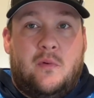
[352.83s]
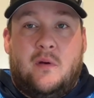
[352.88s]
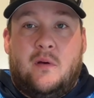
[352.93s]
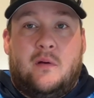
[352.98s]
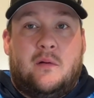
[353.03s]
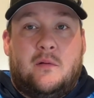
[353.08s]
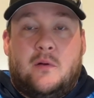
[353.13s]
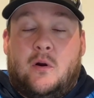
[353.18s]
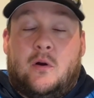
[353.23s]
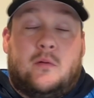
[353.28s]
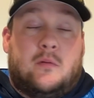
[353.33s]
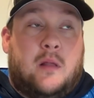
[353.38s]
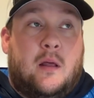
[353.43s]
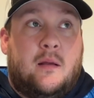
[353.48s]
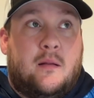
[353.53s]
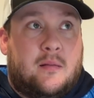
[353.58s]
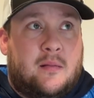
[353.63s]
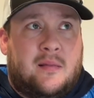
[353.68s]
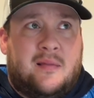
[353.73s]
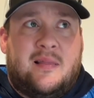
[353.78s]
or
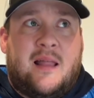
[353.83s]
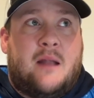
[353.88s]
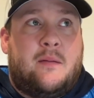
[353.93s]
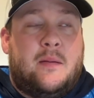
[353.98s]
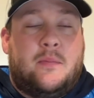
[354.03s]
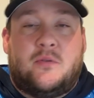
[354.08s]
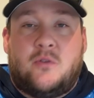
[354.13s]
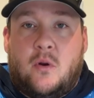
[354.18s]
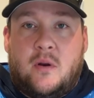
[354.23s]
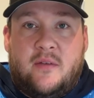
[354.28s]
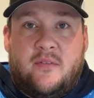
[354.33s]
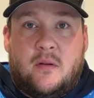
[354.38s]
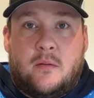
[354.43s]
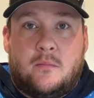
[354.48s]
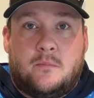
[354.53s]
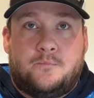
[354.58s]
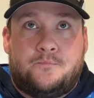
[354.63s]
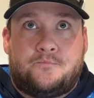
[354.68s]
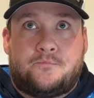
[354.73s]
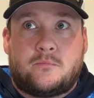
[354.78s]
a lot of people don't
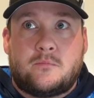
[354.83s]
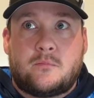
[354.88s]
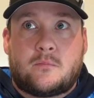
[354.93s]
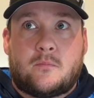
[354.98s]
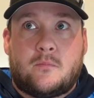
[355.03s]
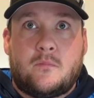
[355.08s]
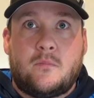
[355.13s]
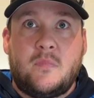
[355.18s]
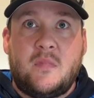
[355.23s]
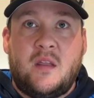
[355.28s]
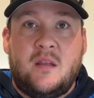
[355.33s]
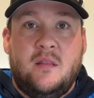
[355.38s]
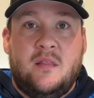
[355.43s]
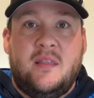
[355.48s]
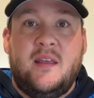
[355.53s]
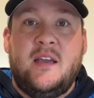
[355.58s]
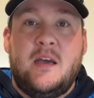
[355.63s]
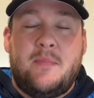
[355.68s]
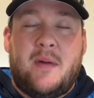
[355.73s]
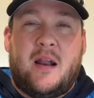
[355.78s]
even
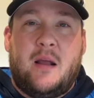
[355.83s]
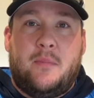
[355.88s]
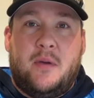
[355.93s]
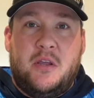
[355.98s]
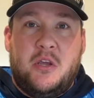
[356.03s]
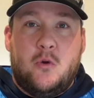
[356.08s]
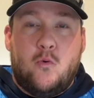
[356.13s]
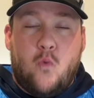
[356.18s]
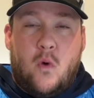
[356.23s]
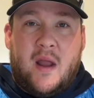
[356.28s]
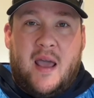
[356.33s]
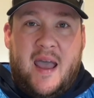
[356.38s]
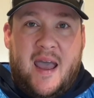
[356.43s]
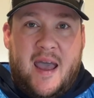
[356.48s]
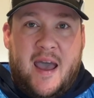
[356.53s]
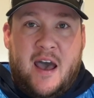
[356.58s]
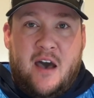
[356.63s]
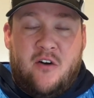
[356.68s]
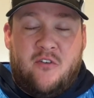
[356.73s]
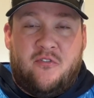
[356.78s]
think about it, but you want to
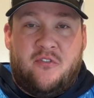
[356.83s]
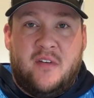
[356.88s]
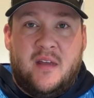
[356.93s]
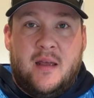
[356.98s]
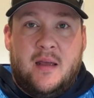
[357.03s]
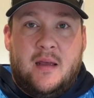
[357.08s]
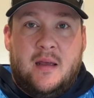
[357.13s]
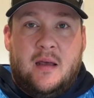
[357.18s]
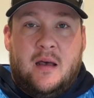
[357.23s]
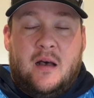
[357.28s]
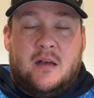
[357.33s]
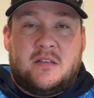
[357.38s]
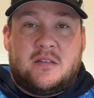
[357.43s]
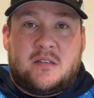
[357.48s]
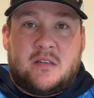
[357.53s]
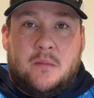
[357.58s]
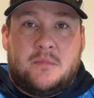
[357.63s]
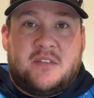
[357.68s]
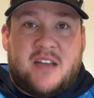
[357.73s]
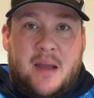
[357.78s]
have
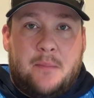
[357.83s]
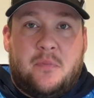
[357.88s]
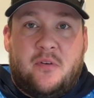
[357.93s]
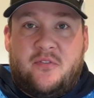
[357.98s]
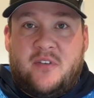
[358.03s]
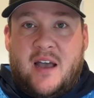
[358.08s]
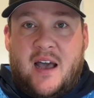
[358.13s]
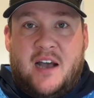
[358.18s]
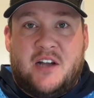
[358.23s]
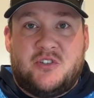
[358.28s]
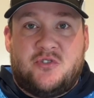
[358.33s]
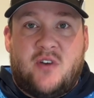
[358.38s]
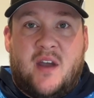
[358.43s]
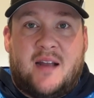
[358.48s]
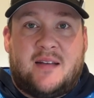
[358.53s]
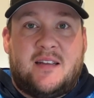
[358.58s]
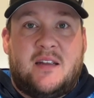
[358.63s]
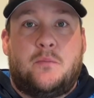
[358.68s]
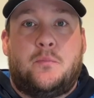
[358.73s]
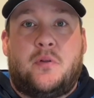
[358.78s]
some type of
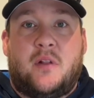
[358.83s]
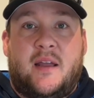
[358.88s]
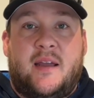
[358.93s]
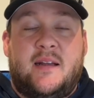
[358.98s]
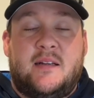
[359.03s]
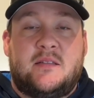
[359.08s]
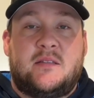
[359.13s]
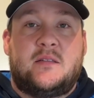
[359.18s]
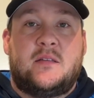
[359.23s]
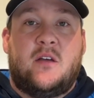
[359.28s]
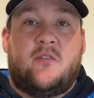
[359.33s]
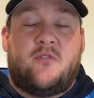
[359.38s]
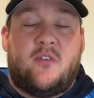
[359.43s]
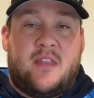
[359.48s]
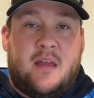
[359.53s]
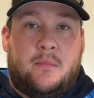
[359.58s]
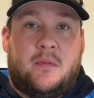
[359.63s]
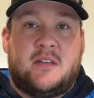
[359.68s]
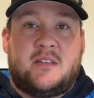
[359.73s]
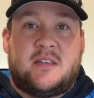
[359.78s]
contract in place for
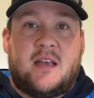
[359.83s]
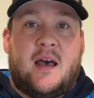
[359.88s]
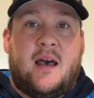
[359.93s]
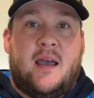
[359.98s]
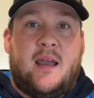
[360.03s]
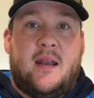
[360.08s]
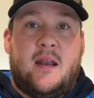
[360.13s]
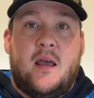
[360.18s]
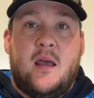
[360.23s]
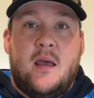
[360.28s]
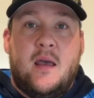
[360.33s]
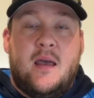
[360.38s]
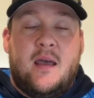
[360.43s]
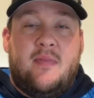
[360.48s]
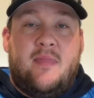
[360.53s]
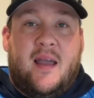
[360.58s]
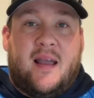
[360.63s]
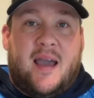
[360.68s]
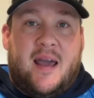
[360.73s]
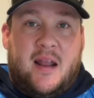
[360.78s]
them to sign
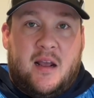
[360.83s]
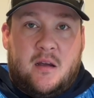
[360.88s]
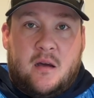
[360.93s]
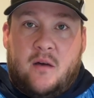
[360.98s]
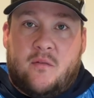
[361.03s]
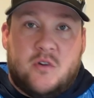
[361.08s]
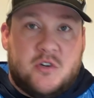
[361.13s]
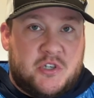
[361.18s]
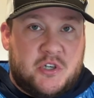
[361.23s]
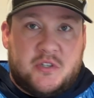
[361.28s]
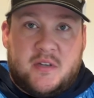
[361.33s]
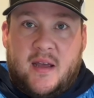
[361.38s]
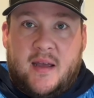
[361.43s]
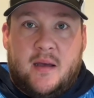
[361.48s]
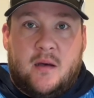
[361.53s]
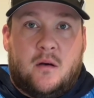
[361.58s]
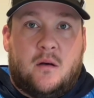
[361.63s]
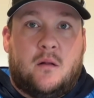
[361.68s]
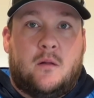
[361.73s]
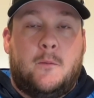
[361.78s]
that kind of covers your
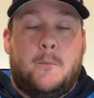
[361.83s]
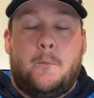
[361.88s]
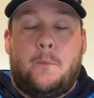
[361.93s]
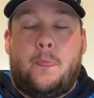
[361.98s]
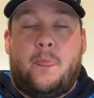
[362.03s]
tail,